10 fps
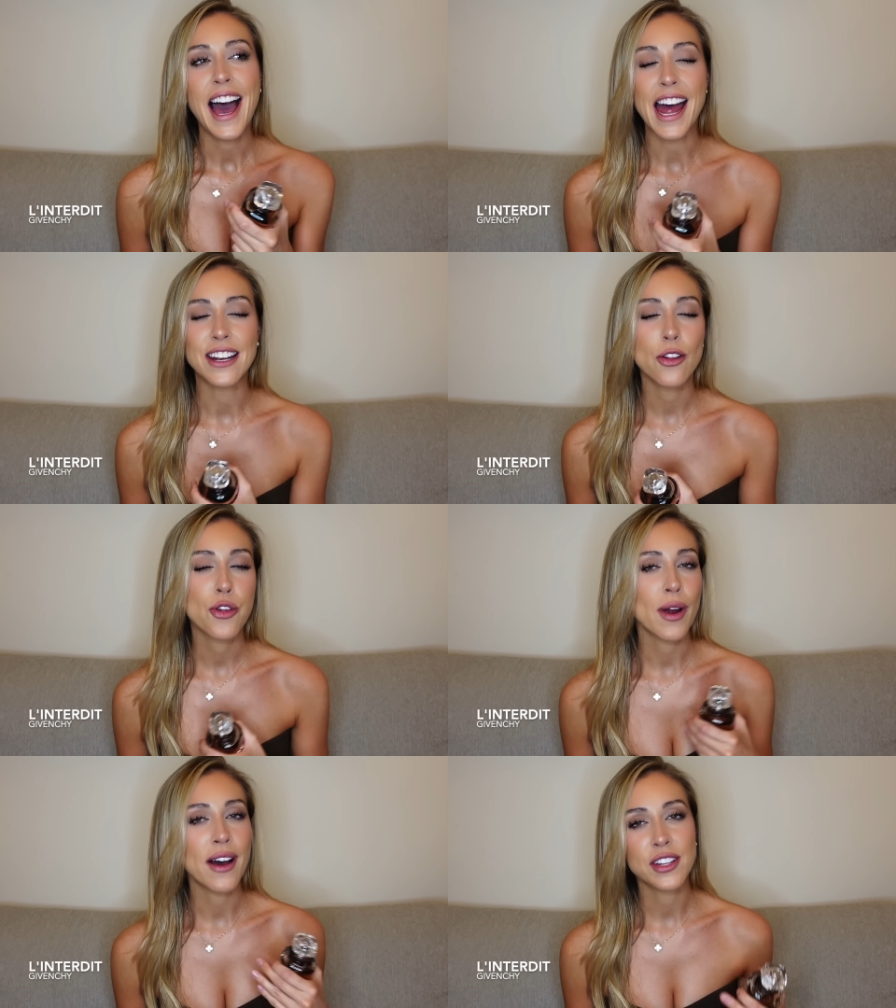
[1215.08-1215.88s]
And
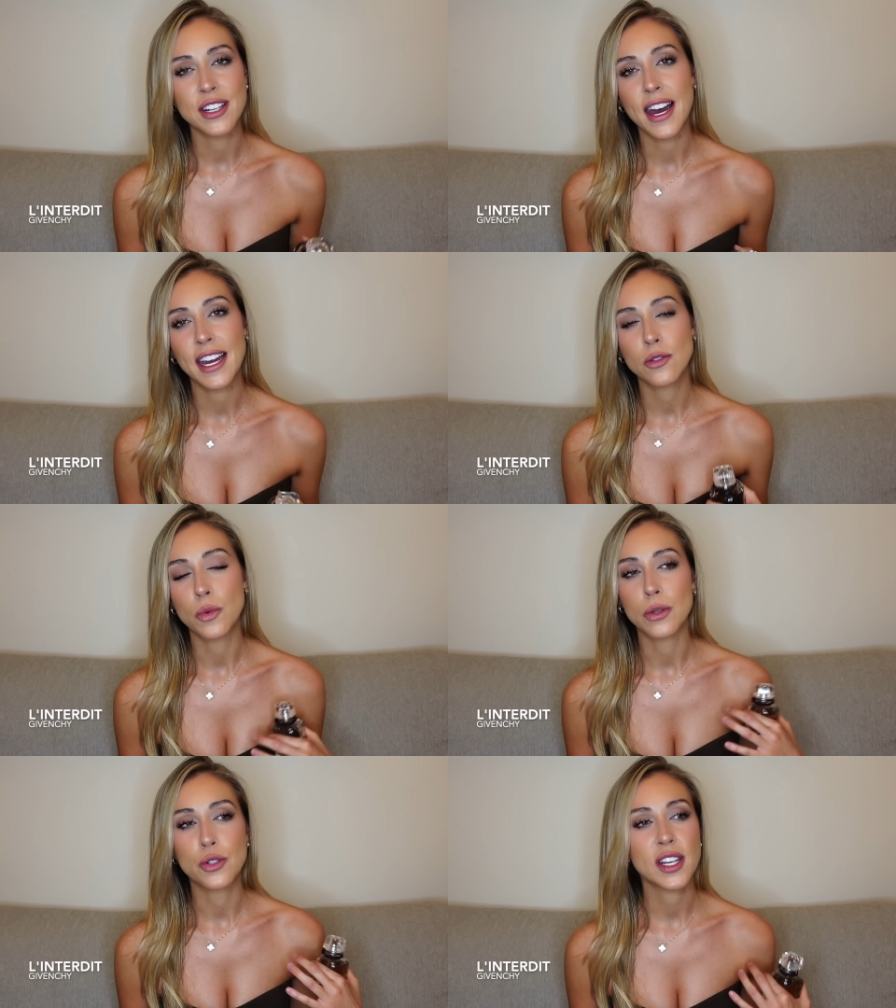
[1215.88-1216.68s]
throughout the night,
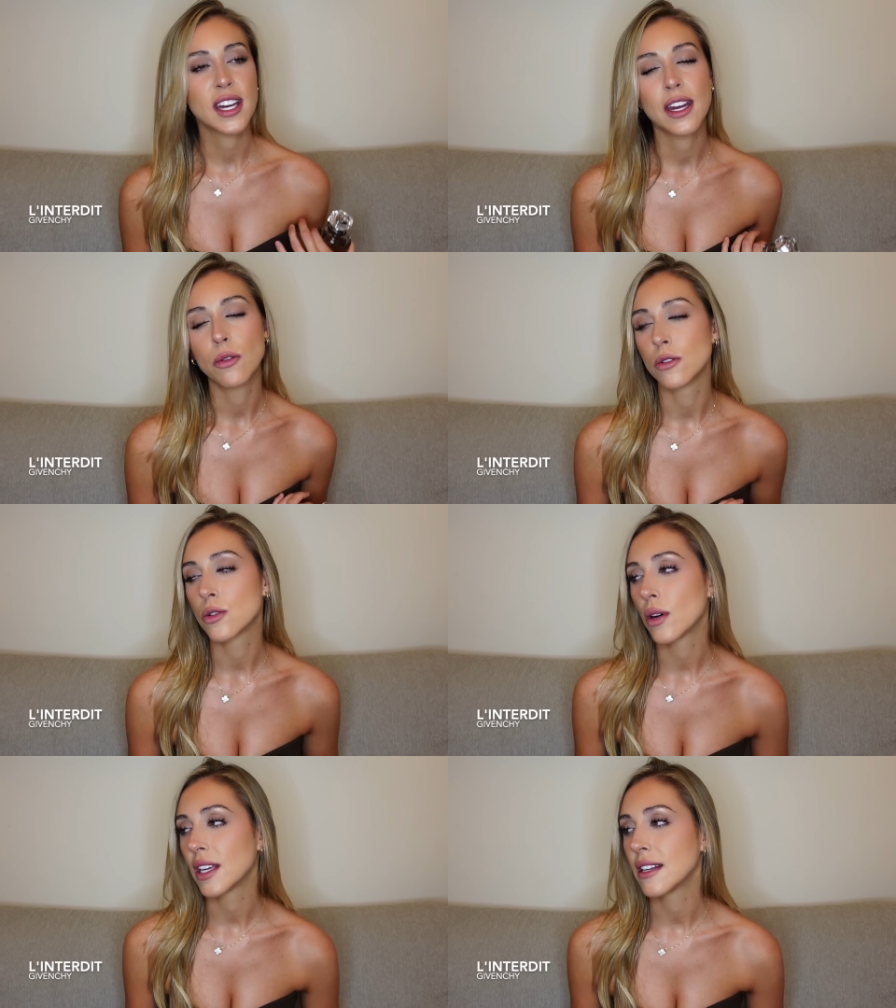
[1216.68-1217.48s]
we were drinking, we were
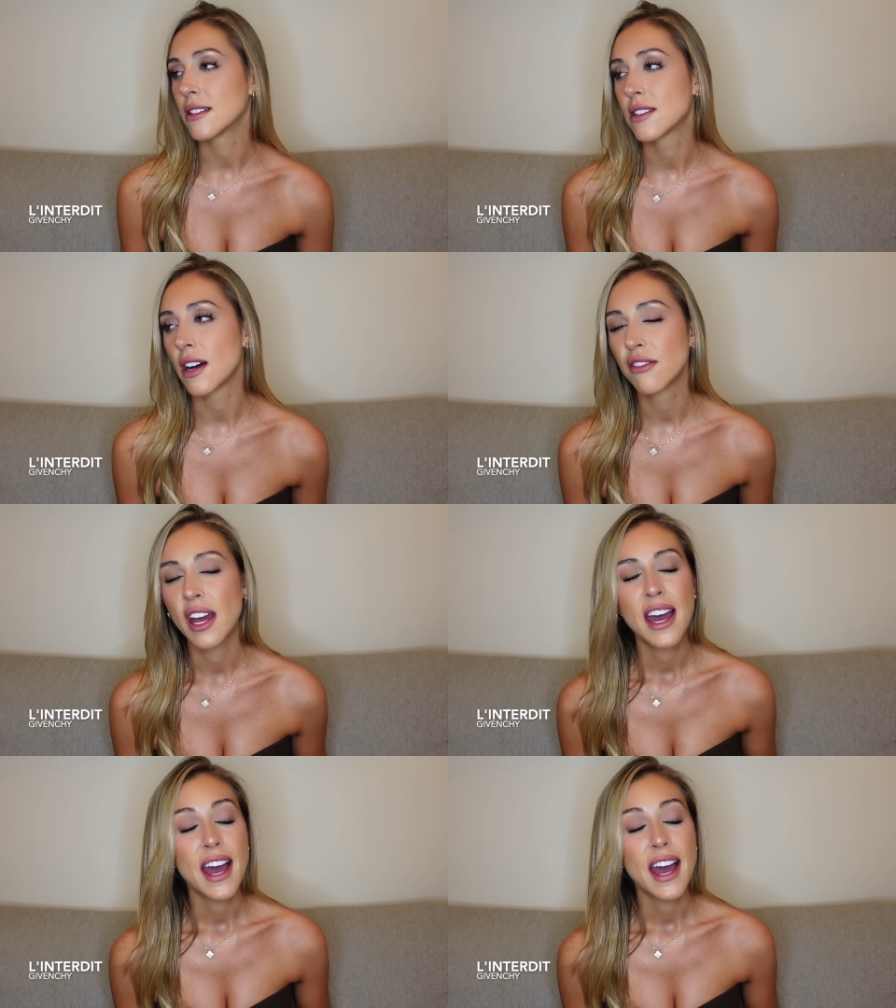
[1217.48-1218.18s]
talking and stuff.